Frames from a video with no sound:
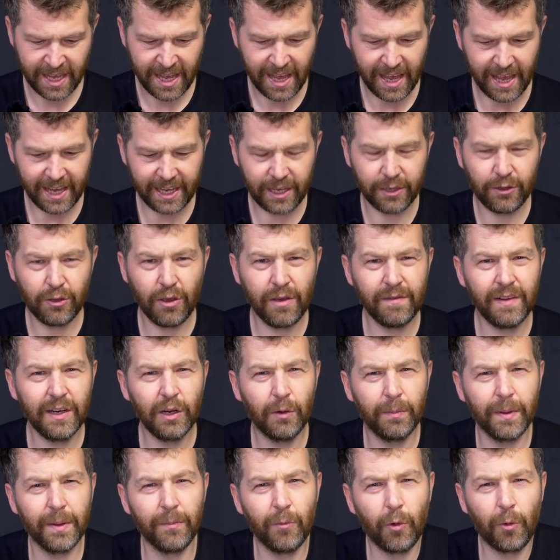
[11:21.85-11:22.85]
It could do with a
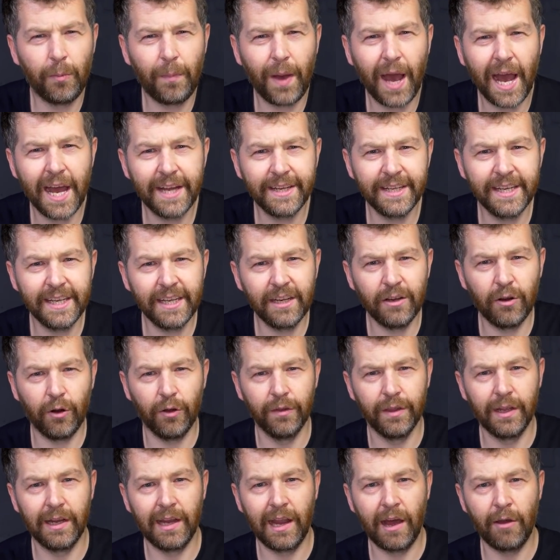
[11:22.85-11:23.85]
little bit more padding
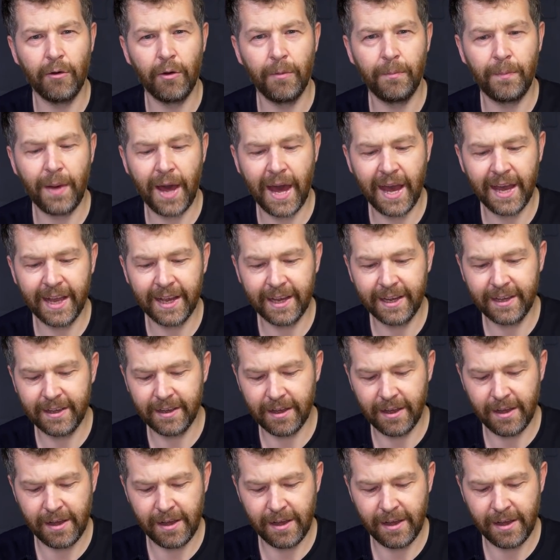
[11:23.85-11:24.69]
on the lower back.